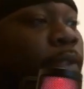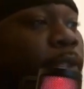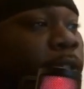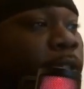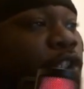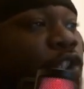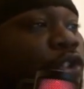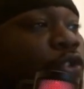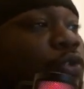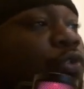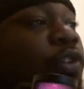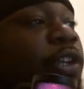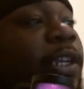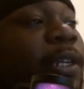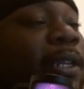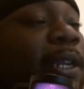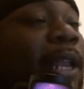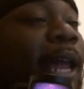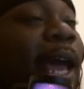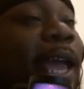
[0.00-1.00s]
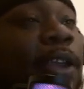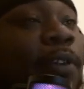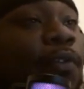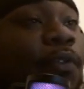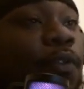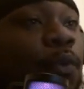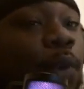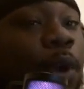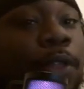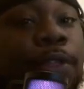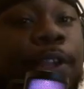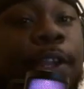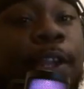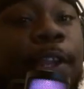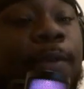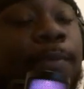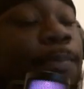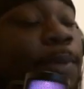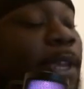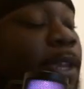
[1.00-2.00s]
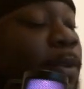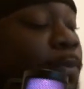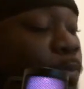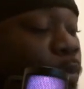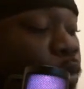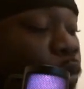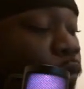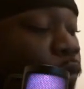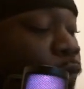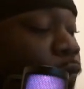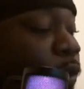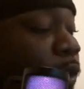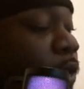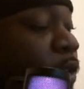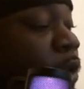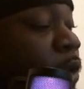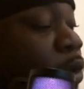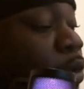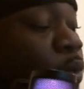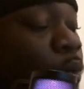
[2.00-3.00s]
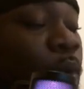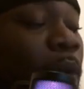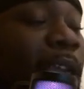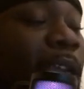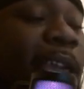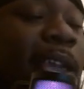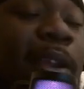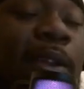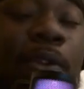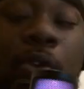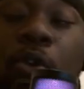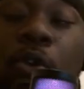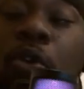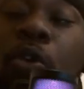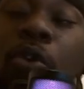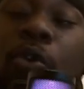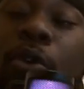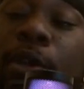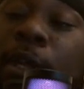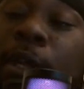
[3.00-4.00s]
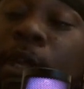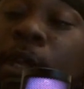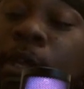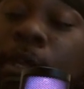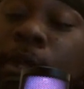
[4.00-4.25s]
the street life, whether it be moving weight or